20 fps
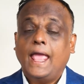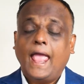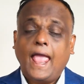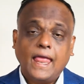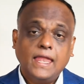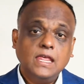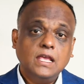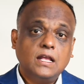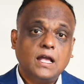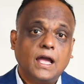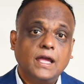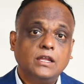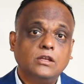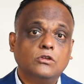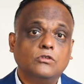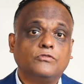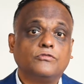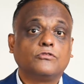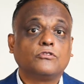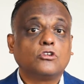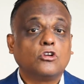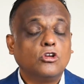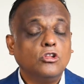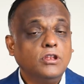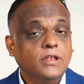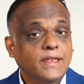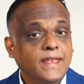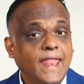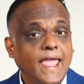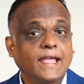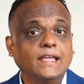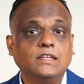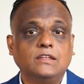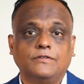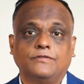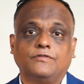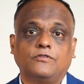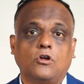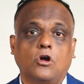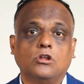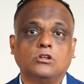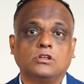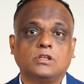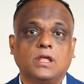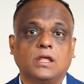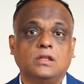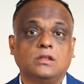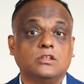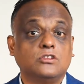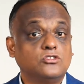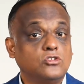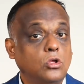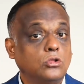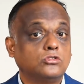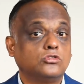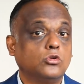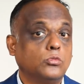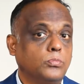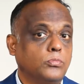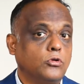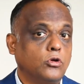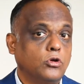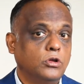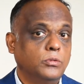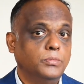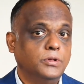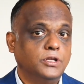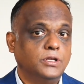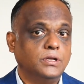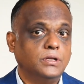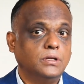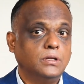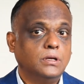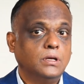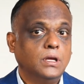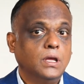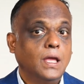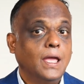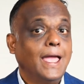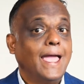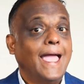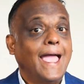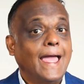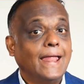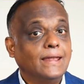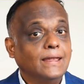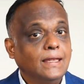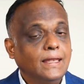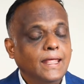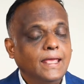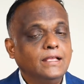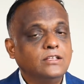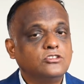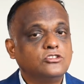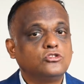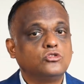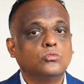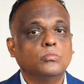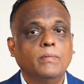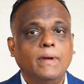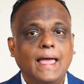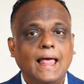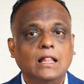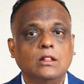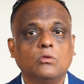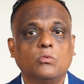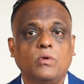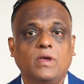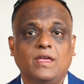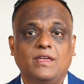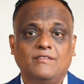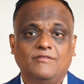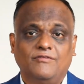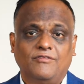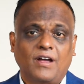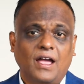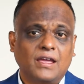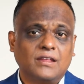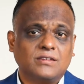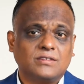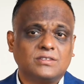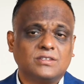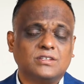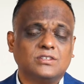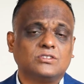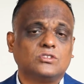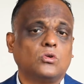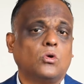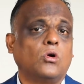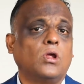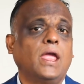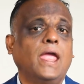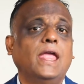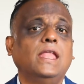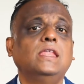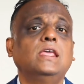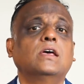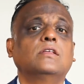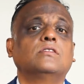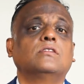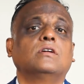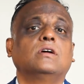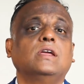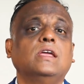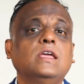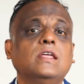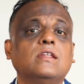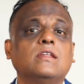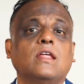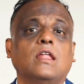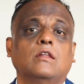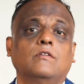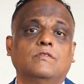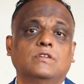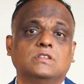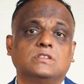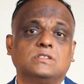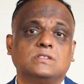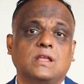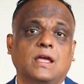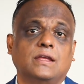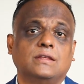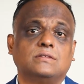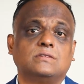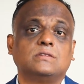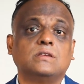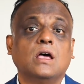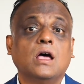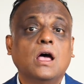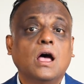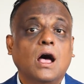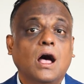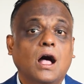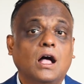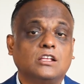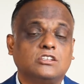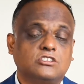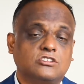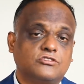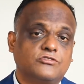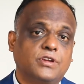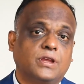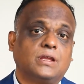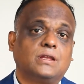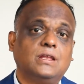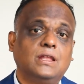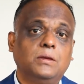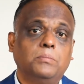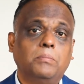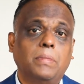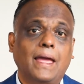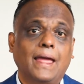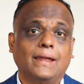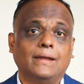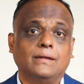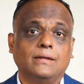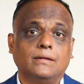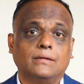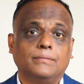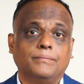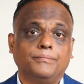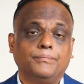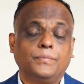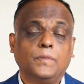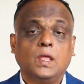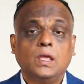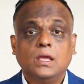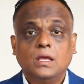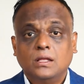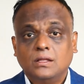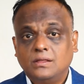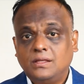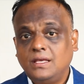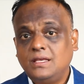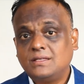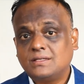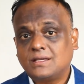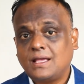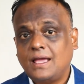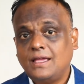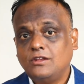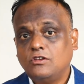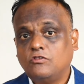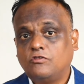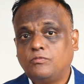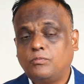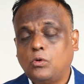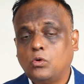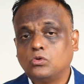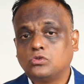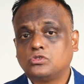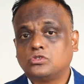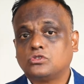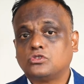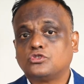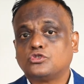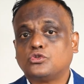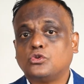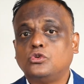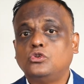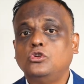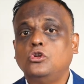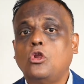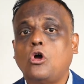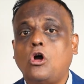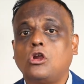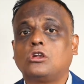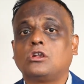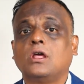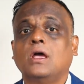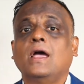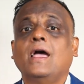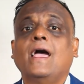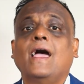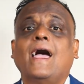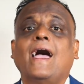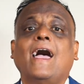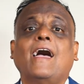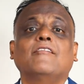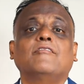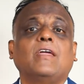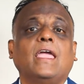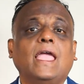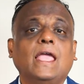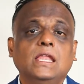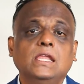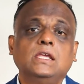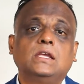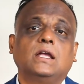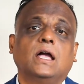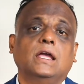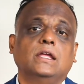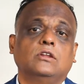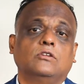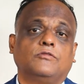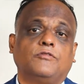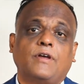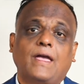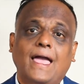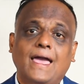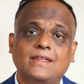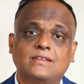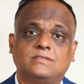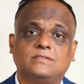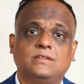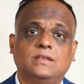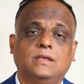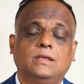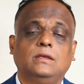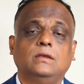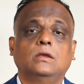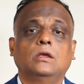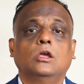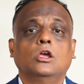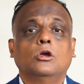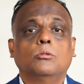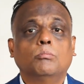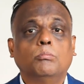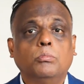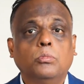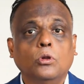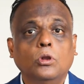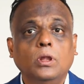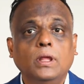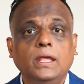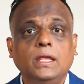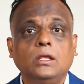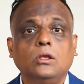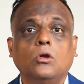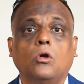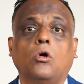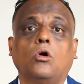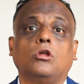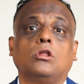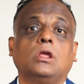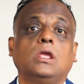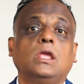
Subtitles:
Any kind of negative content is also prohibited, and links to malware, viruses, or any other irrelevant site are strictly banned. These kind of posts should not have any kind of harassing, bullying, or